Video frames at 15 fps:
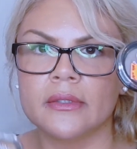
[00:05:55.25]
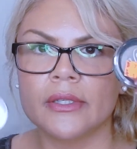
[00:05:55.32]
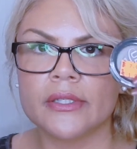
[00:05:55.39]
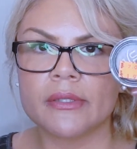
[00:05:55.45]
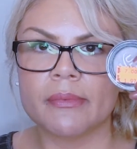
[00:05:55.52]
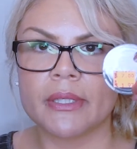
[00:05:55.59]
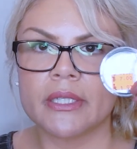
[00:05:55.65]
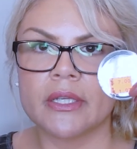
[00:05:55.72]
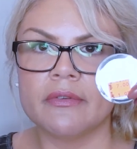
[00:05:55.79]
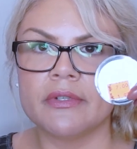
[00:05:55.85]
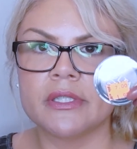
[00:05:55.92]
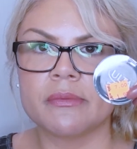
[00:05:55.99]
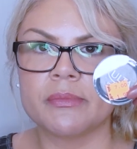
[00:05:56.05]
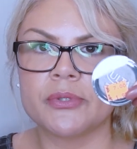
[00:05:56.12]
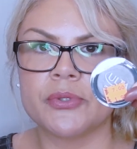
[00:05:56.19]
there's a big
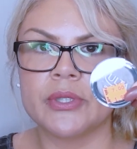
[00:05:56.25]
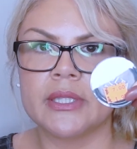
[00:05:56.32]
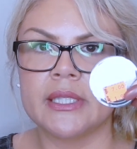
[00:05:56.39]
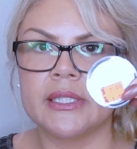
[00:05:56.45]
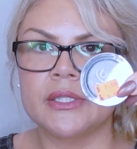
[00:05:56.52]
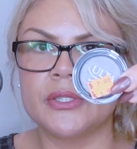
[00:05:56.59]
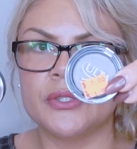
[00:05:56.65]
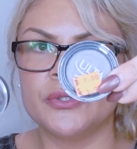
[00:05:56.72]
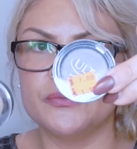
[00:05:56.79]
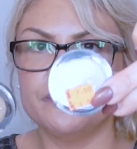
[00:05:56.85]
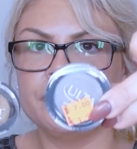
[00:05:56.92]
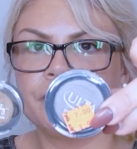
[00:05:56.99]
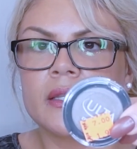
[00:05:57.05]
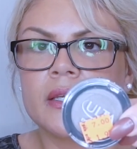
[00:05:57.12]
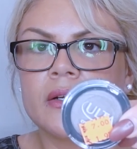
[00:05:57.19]
difference between these two.
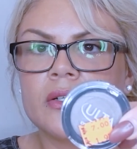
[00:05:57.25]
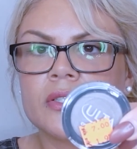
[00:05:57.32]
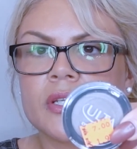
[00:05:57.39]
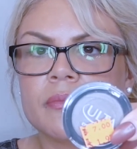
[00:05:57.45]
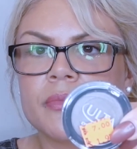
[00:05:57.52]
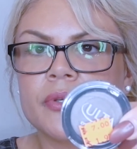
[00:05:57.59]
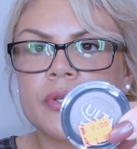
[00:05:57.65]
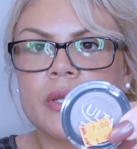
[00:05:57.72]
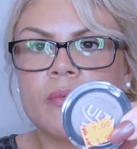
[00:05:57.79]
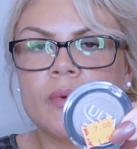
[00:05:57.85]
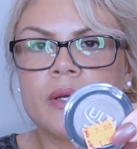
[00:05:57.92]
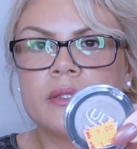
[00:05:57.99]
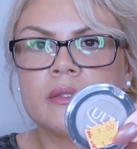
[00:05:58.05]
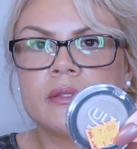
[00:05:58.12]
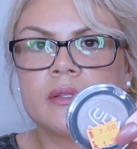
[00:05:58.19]
The Ulta Beauty
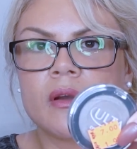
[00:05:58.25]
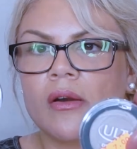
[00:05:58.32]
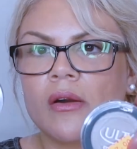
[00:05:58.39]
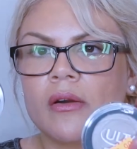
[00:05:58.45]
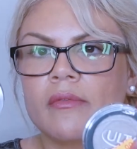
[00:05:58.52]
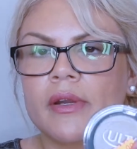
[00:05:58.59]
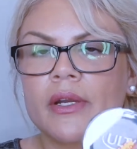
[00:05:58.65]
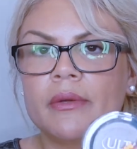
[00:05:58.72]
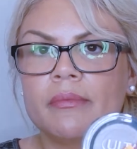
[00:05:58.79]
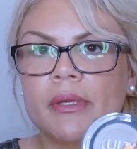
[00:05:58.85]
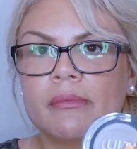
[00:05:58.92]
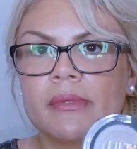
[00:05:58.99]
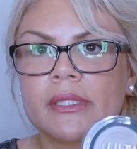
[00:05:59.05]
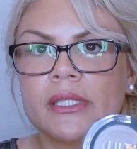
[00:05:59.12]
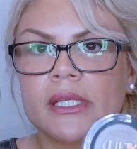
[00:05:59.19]
ones are very
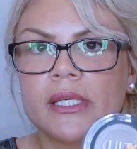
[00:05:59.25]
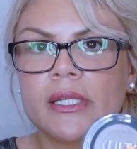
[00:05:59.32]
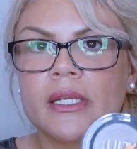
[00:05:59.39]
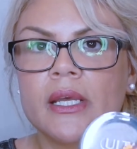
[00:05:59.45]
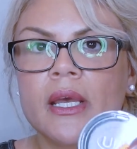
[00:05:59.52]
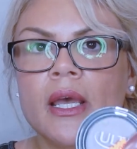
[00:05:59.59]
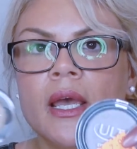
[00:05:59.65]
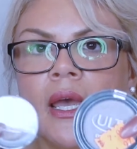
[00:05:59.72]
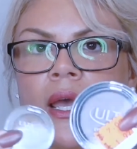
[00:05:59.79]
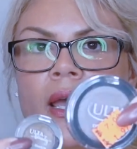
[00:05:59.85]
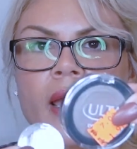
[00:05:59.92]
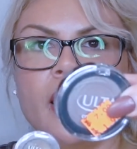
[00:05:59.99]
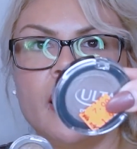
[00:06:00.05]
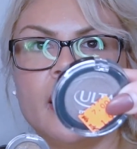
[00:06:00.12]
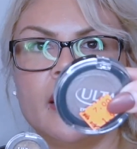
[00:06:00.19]
pigmented,
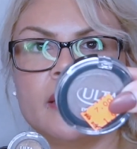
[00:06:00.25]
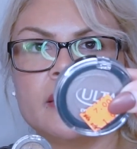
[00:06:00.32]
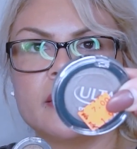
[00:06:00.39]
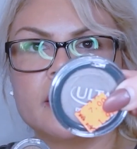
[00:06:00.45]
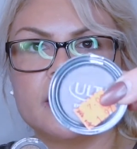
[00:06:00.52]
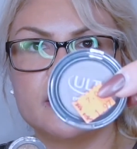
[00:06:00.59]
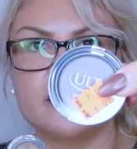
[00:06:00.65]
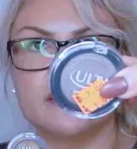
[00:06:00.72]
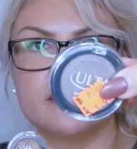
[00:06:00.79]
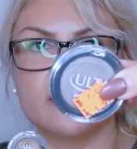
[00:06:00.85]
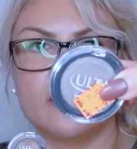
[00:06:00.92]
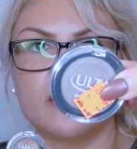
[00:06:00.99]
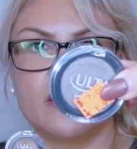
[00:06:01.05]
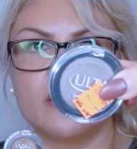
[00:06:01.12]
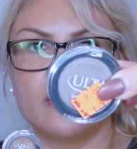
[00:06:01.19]
and these
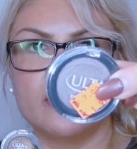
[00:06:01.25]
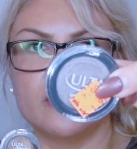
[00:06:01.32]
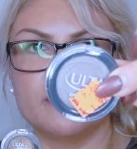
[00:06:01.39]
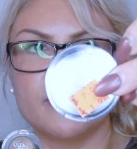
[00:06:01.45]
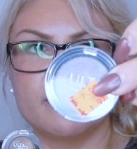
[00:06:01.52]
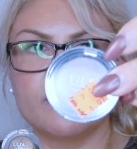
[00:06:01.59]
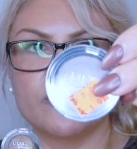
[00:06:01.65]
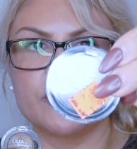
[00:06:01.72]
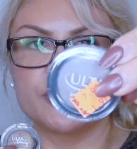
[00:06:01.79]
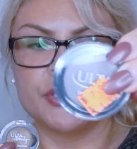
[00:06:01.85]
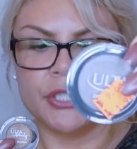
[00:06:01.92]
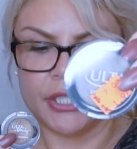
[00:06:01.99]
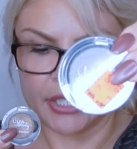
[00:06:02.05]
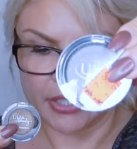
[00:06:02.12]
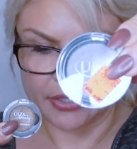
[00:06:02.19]
are a little bit more
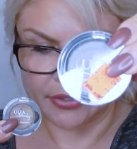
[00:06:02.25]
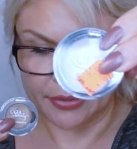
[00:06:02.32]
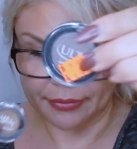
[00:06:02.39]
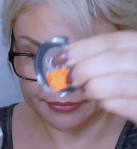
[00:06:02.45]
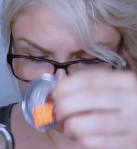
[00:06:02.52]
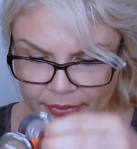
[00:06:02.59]
sheer.